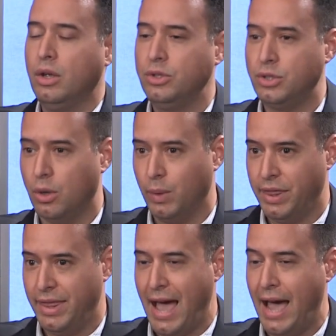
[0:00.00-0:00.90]
So
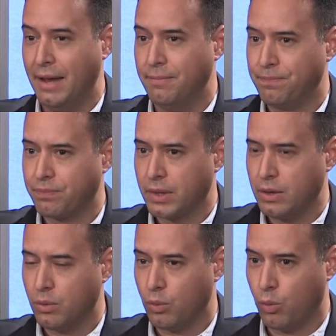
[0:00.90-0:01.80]
with that,
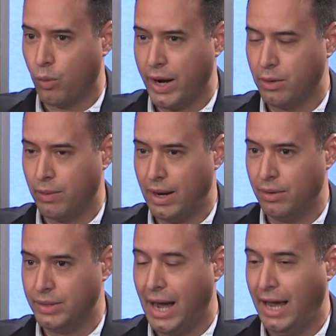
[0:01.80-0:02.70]

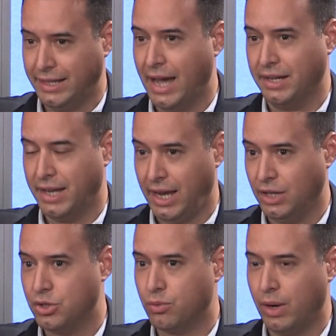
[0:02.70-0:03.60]
I had gotten
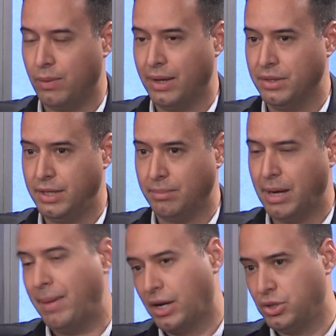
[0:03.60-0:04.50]
engaged right around the same
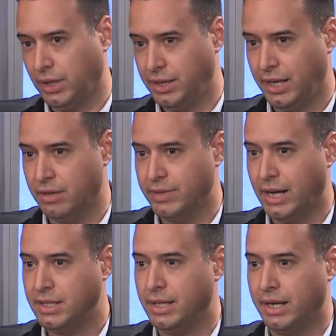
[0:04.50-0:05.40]
time, actually at the end of
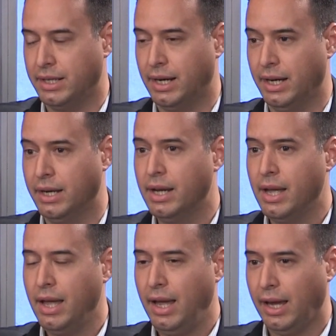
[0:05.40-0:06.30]
1999.
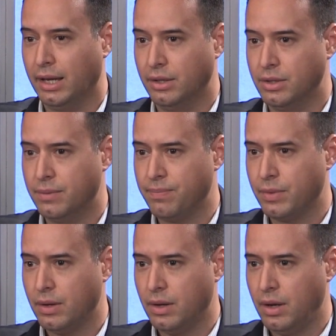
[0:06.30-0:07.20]
And
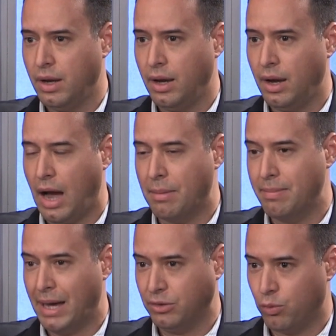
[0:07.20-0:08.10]
I'm
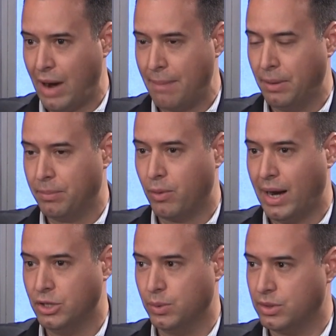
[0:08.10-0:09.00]
about to wrap up
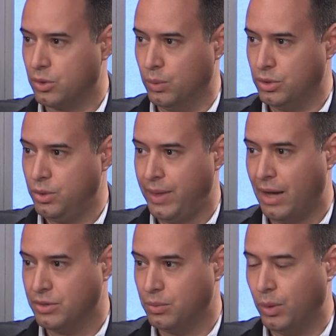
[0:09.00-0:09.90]
graduate school in
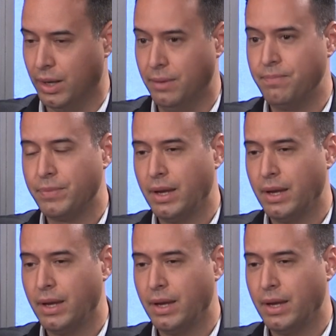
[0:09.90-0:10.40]
2001.